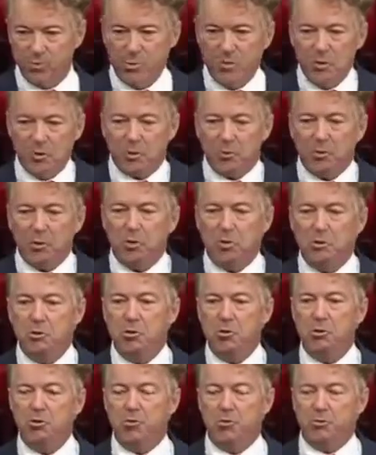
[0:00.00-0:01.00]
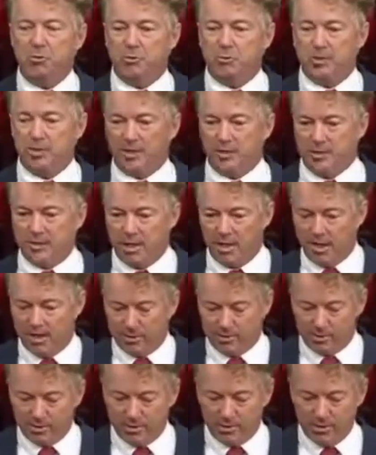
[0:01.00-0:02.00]
We are a huge
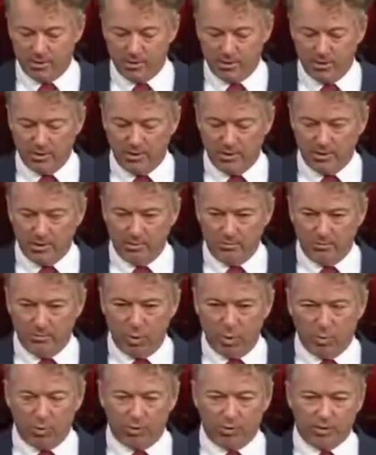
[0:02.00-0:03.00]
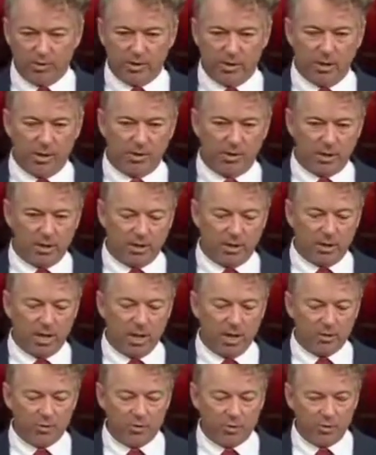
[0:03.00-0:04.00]
success, but we're a
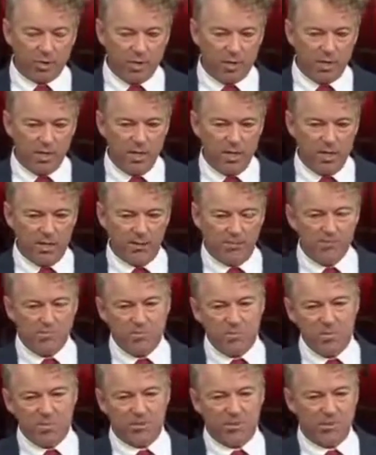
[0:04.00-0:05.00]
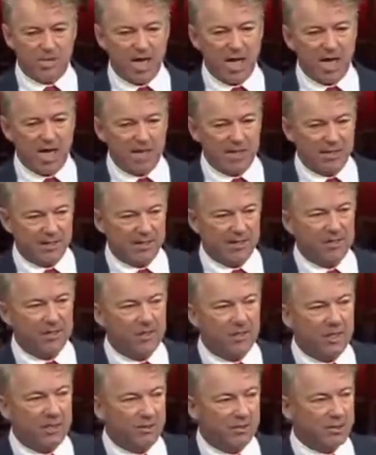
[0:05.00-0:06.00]
country misguided
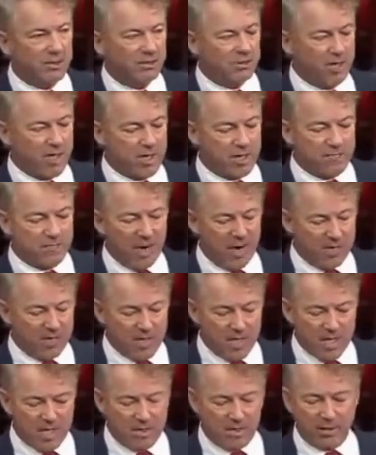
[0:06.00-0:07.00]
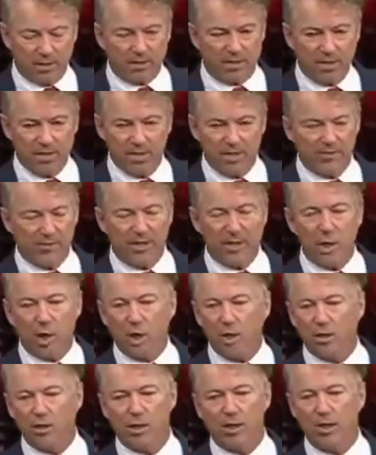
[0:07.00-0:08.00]
and led astray by media that
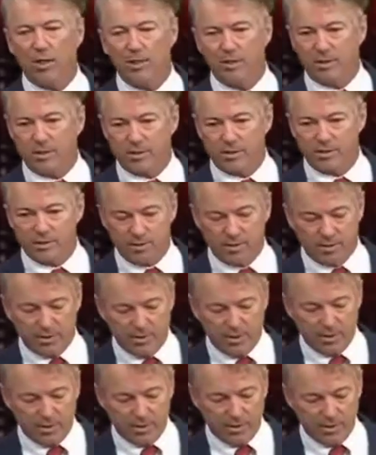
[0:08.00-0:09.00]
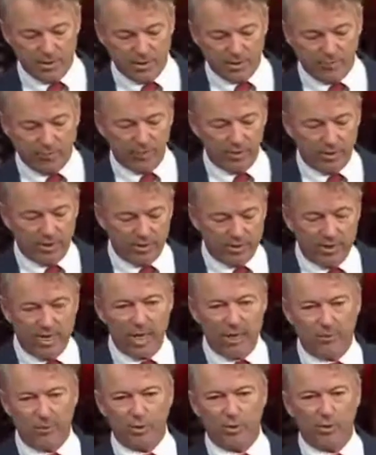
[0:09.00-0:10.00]
aren't honest. So, for
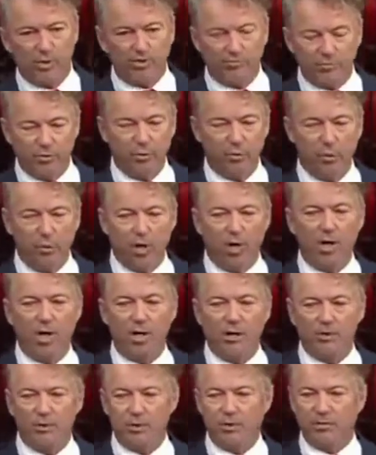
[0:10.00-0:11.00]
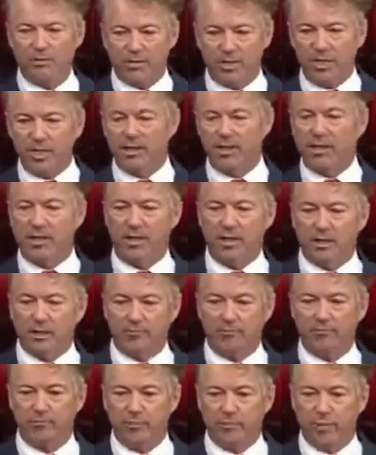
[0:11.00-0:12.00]
example, if you watched
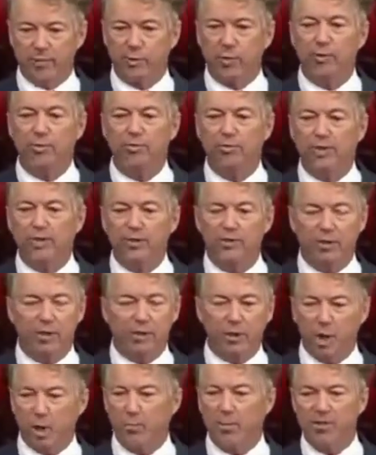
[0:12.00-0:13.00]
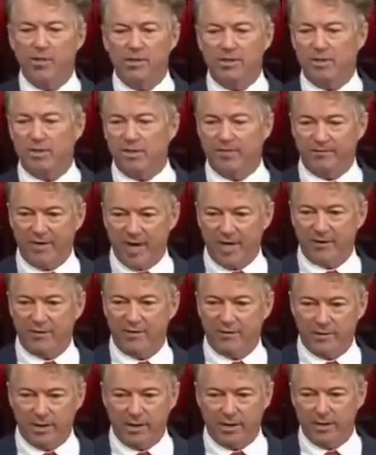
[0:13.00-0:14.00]
CNN, you would think that nobody's getting
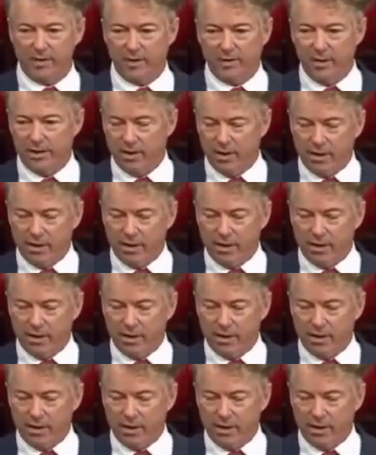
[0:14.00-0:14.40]
vaccinated,